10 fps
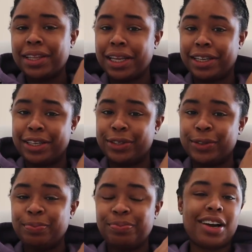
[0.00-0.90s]
Thank
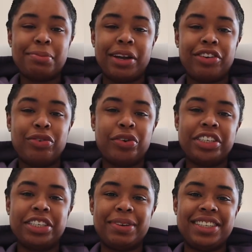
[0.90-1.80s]
you. I
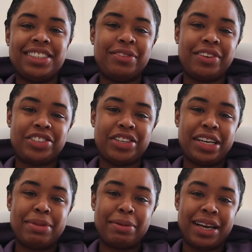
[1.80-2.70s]
rewarded myself
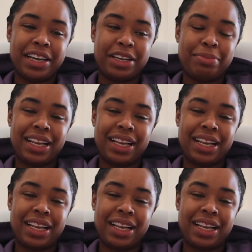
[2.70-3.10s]
yesterday by buying a